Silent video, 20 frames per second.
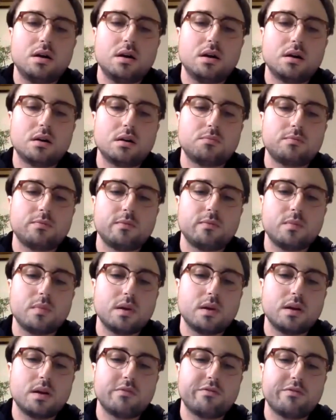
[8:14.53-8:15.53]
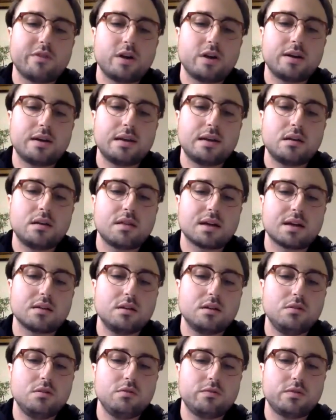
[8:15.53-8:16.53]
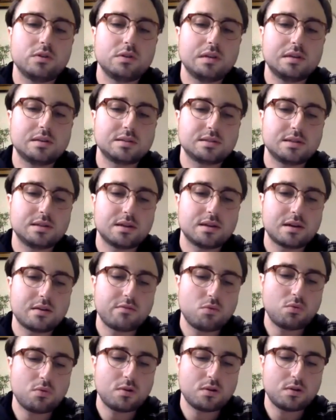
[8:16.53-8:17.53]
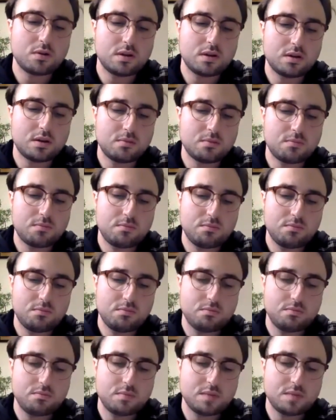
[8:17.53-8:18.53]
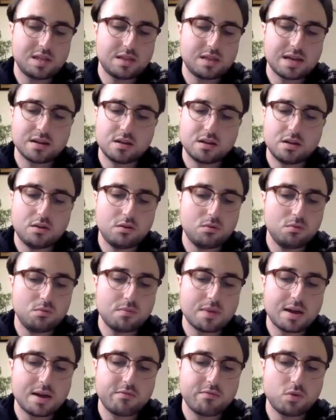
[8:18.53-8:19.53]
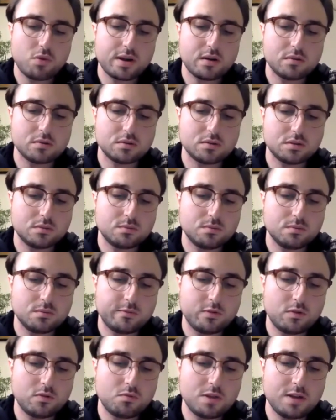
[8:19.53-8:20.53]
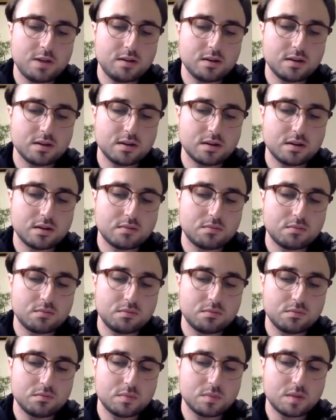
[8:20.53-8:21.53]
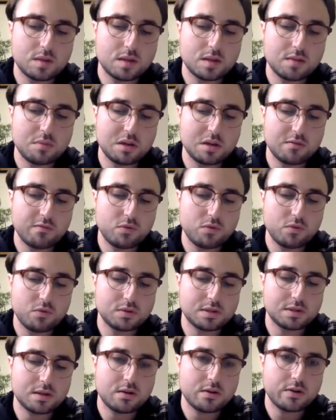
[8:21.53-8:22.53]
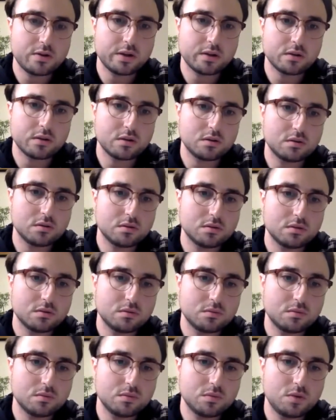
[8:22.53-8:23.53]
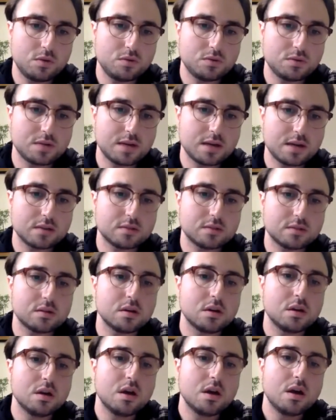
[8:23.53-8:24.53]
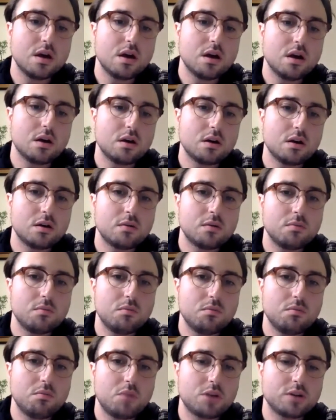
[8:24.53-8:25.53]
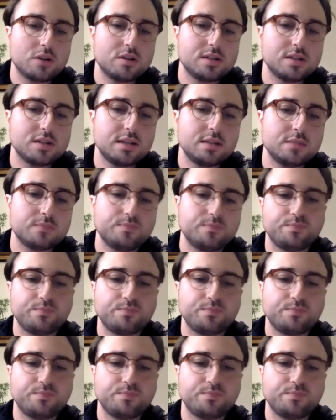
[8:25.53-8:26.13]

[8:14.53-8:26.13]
And finally, thank you for listening, everyone. And thank you, everyone else, for reading. And I'm looking forward to hearing who's next. Monody.